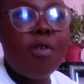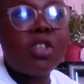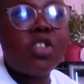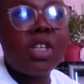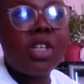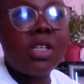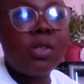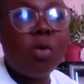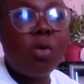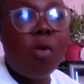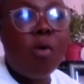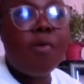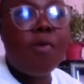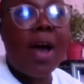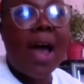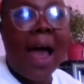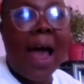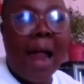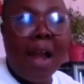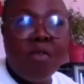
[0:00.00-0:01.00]
just over
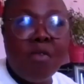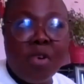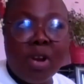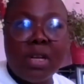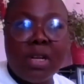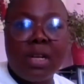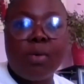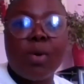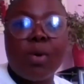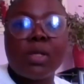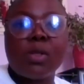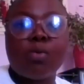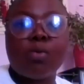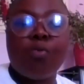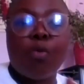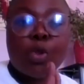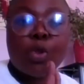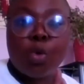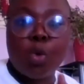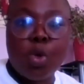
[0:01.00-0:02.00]
100. It was
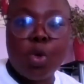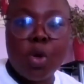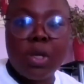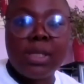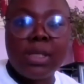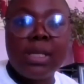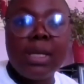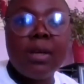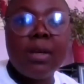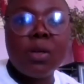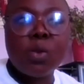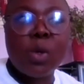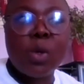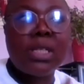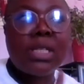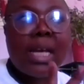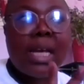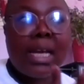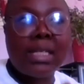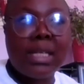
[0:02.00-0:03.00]
for 2 years,
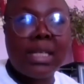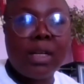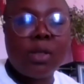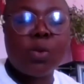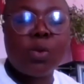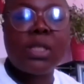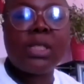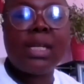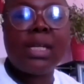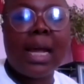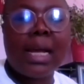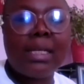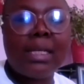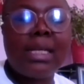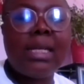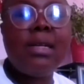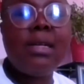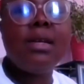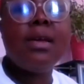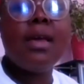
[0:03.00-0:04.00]
2018 and
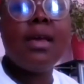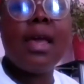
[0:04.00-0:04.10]
2019,